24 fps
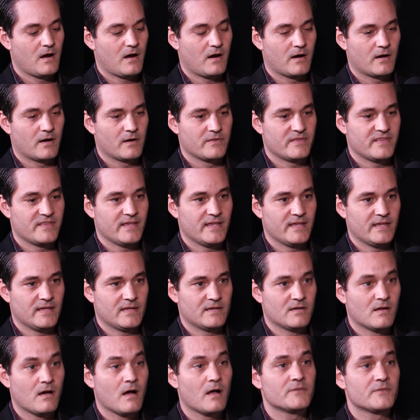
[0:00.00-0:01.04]
are the
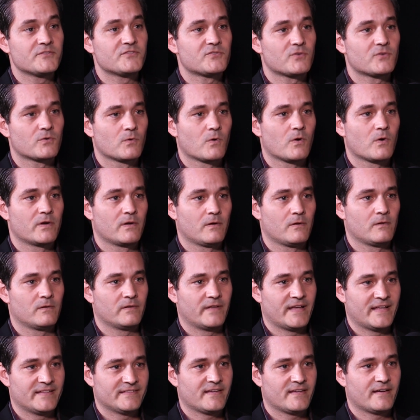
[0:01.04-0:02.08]

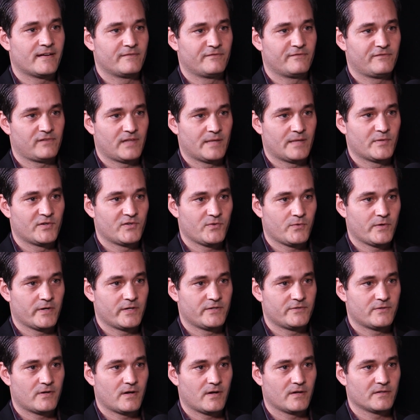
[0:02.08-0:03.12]
non-steroidal anti-inflammatory
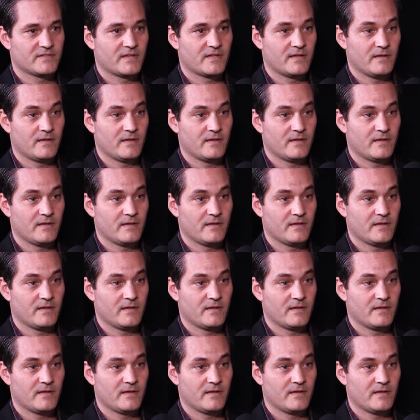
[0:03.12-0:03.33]
drugs.